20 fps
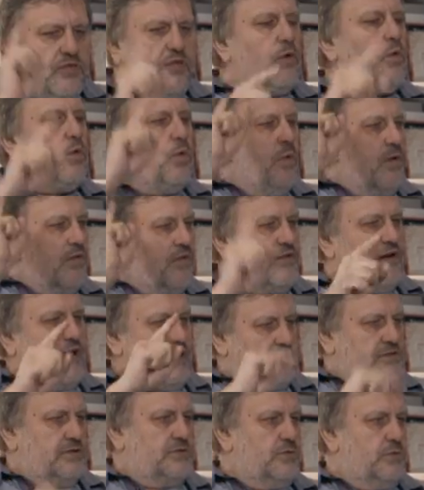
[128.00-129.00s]
true
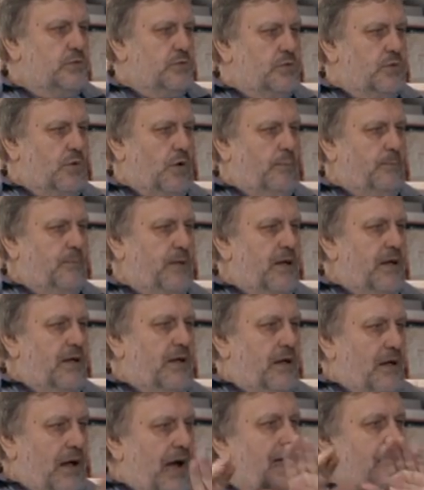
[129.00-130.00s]
threat to Europe.
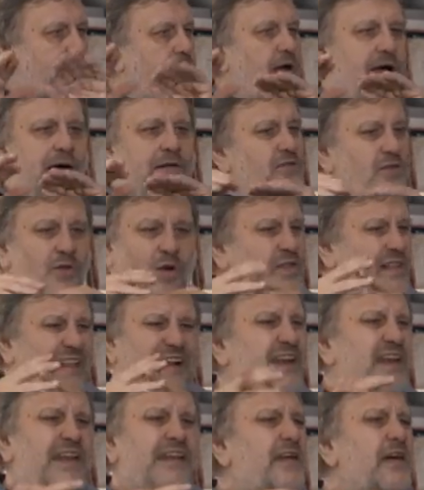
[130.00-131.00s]
I'm not
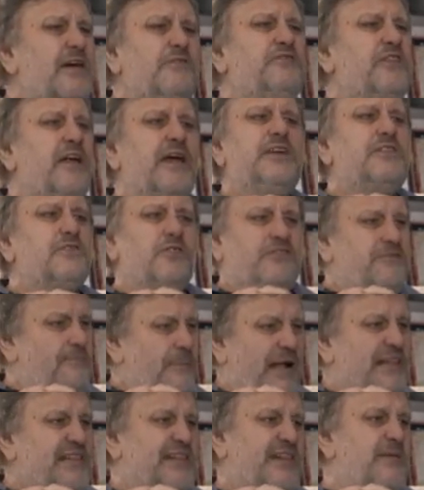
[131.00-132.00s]
really afraid of
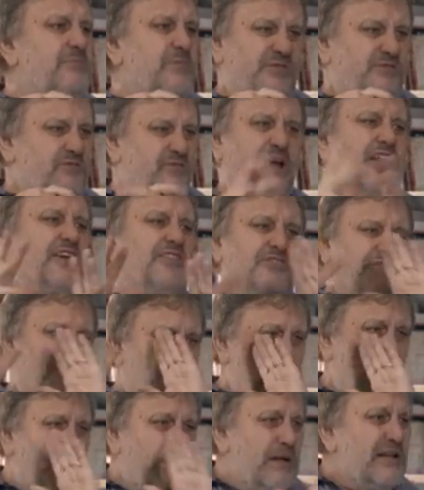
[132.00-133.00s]
Muslim
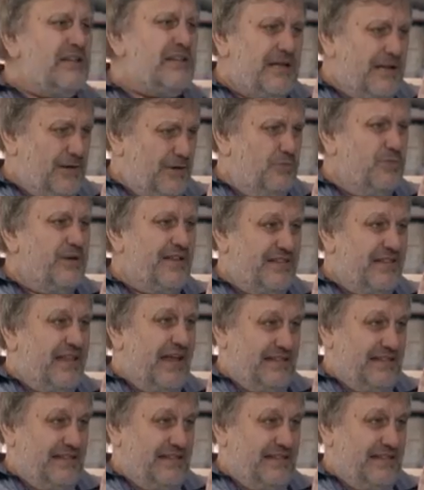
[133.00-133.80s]
invasion. We will deal with